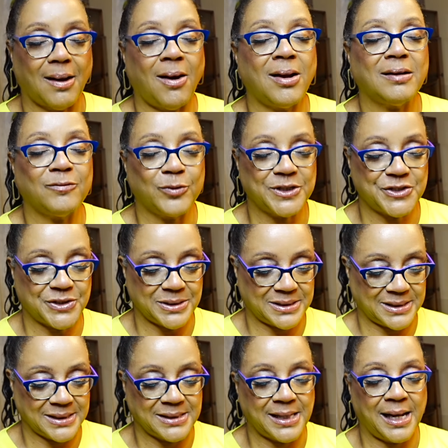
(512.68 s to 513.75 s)
All of which is
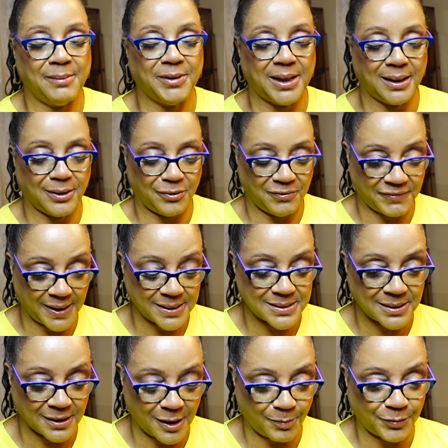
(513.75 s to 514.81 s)
to say I'm getting a new fence
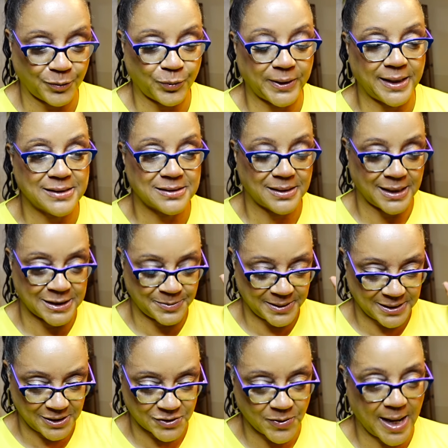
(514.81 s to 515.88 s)
in a couple of weeks. It's been
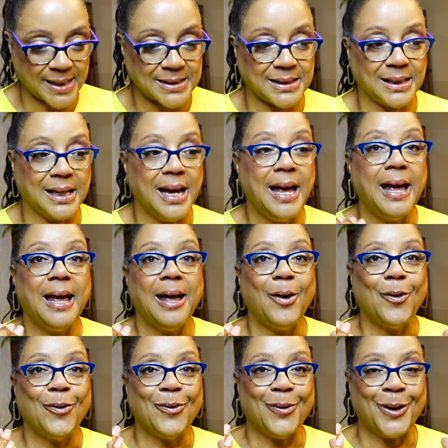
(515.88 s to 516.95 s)
distracting.
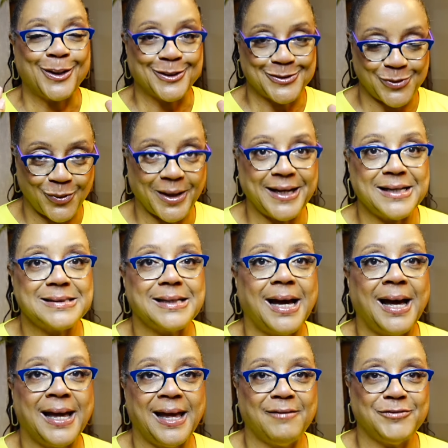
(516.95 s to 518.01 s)
Twice
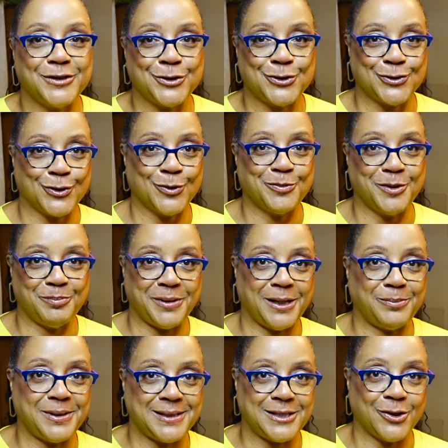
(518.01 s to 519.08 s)
I have disturbed the
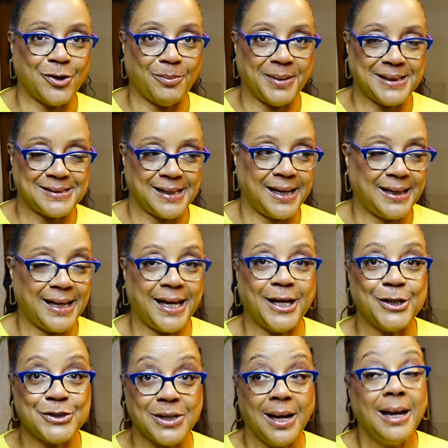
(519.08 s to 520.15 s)
baby deer on my side
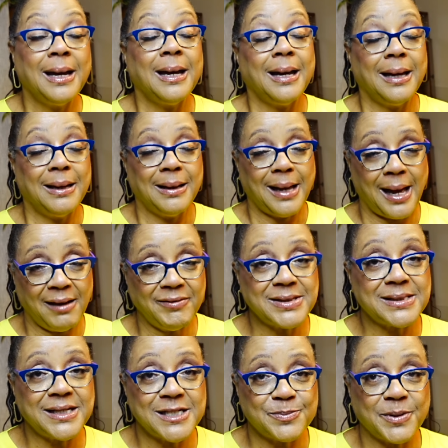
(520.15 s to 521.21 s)
hedge.
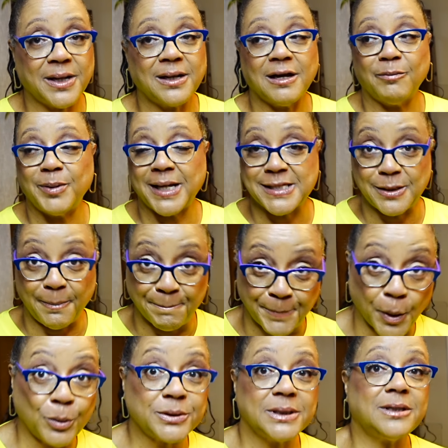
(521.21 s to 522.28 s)
Obviously it's big enough because he
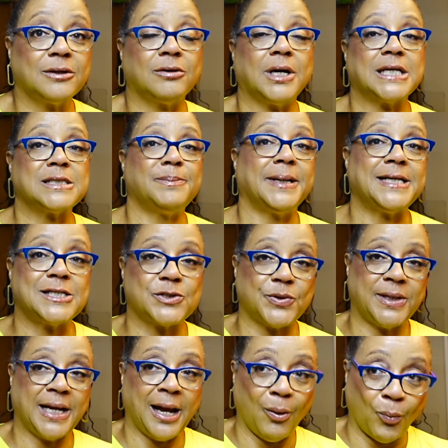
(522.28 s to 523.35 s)
bolted across my
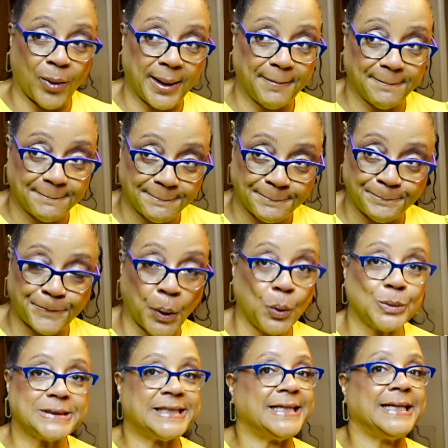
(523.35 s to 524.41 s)
street and went
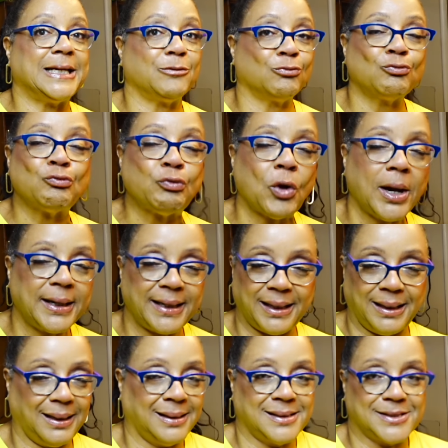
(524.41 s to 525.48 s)
bolting,
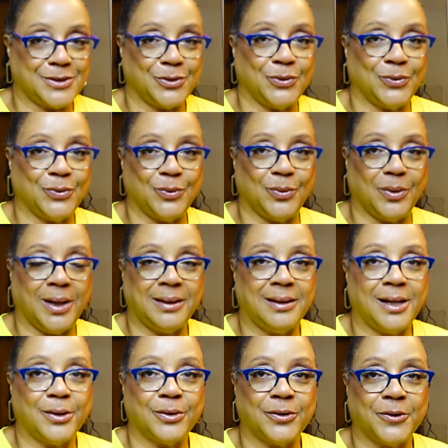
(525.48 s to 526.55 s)
running into
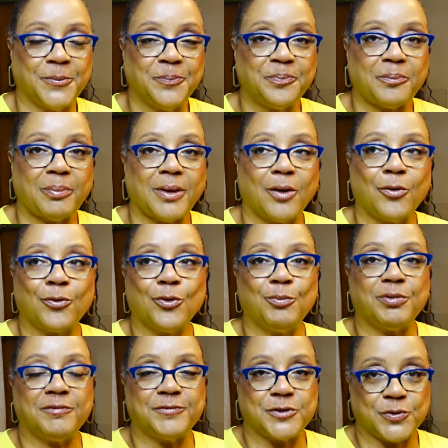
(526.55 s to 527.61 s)
another group
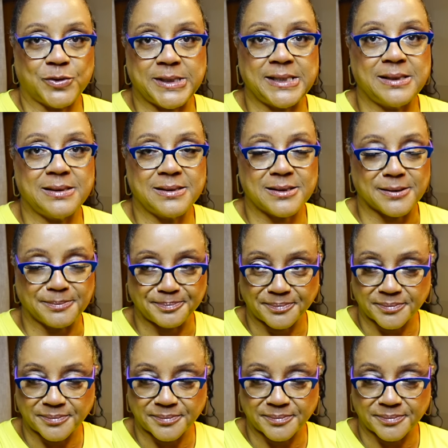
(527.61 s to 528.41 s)
of trees